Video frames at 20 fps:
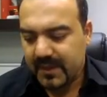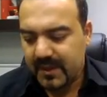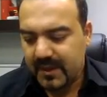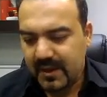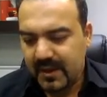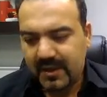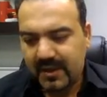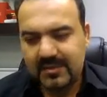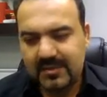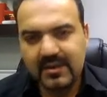
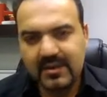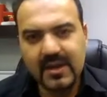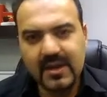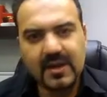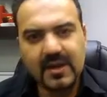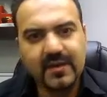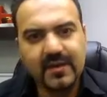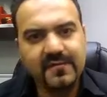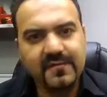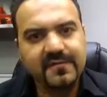and they
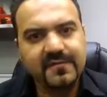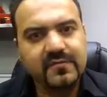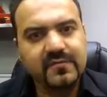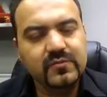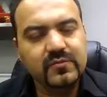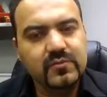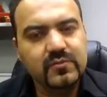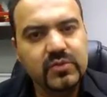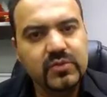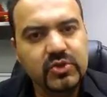have
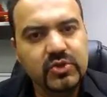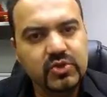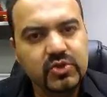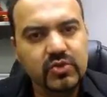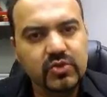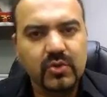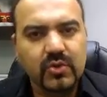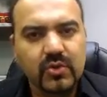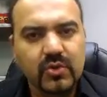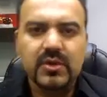
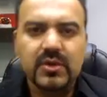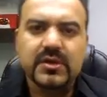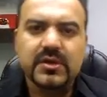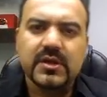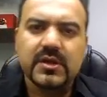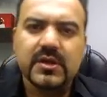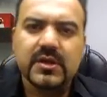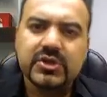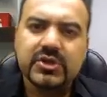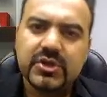destroyed
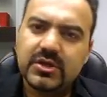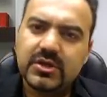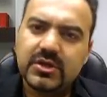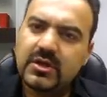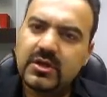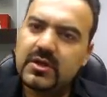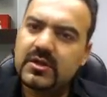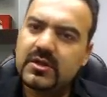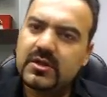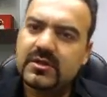and
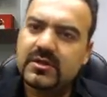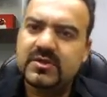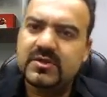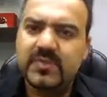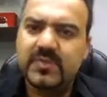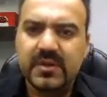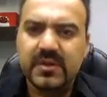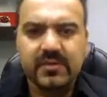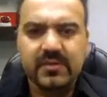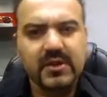killed and
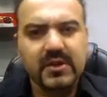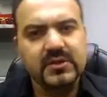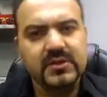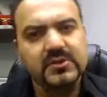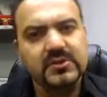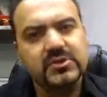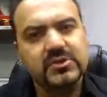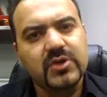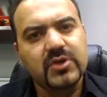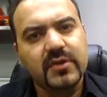spilled blood
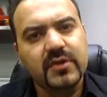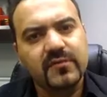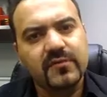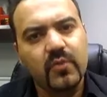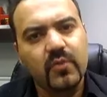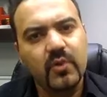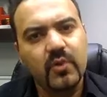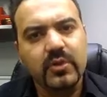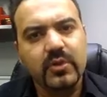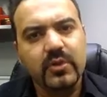and started
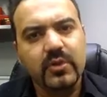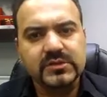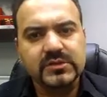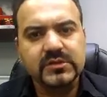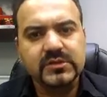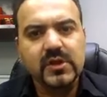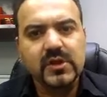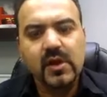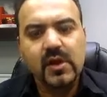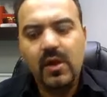wars
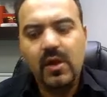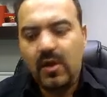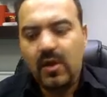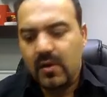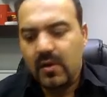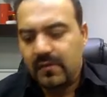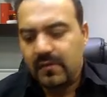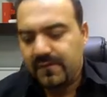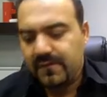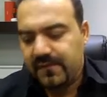
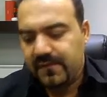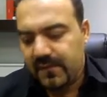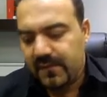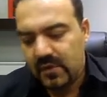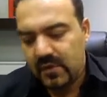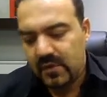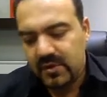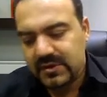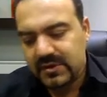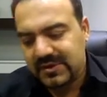
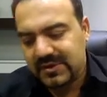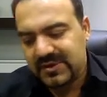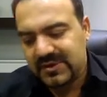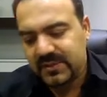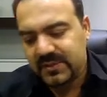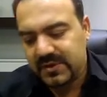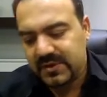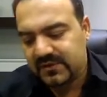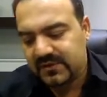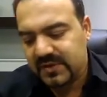for
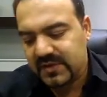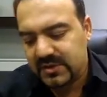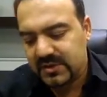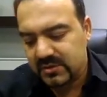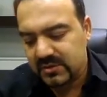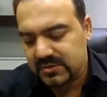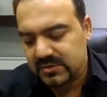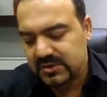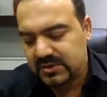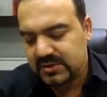disbelief. They
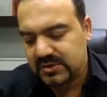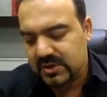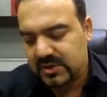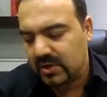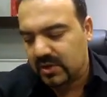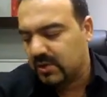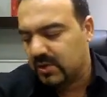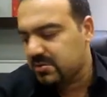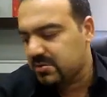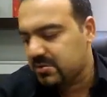don't just say,
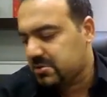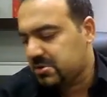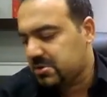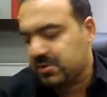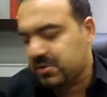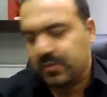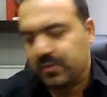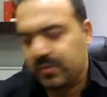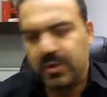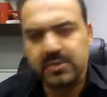oh, this is
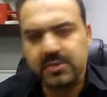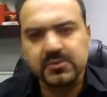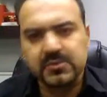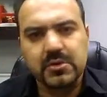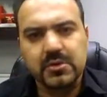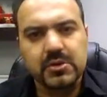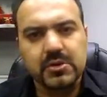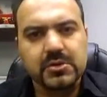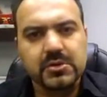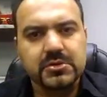the part of the
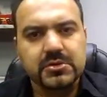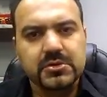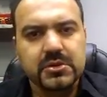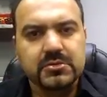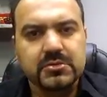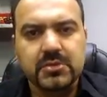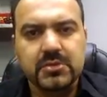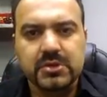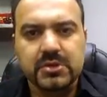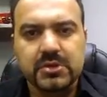earth
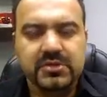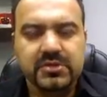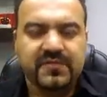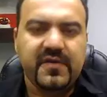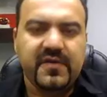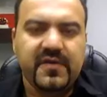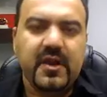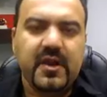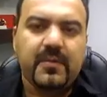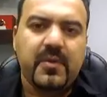that I just
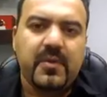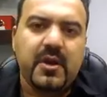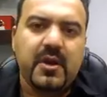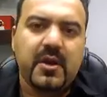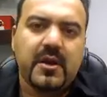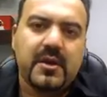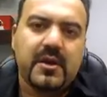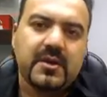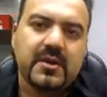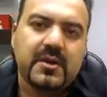fell upon
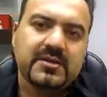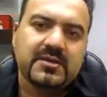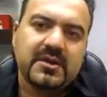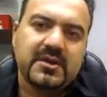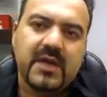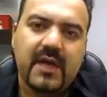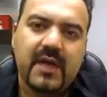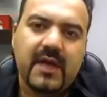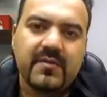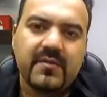and let's just
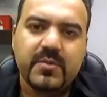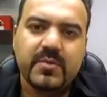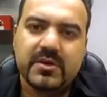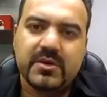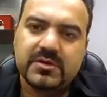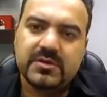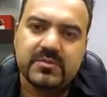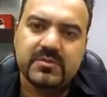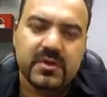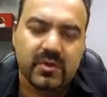have it
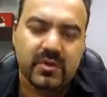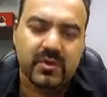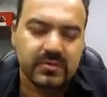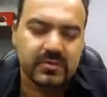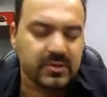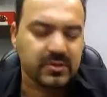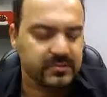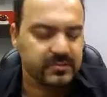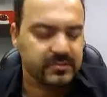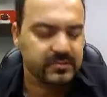because it's my home.
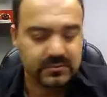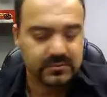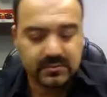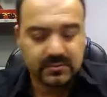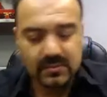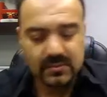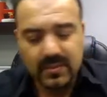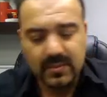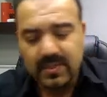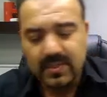No.
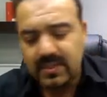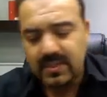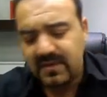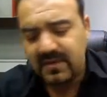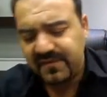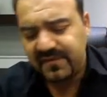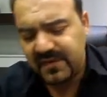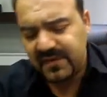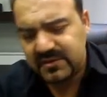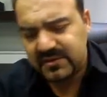The
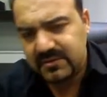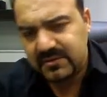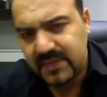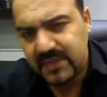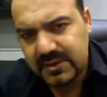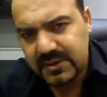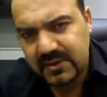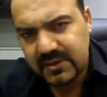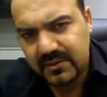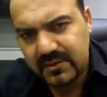
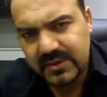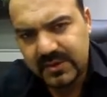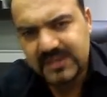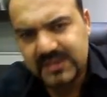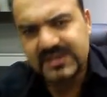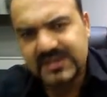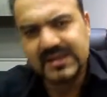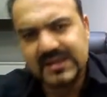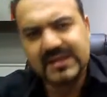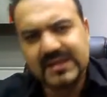fundamental
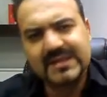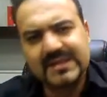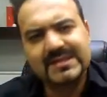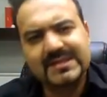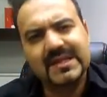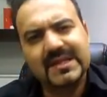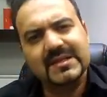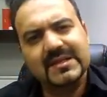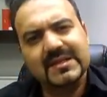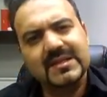reasoning is
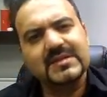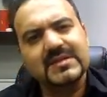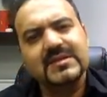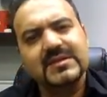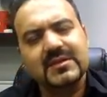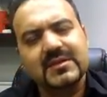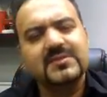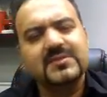that this is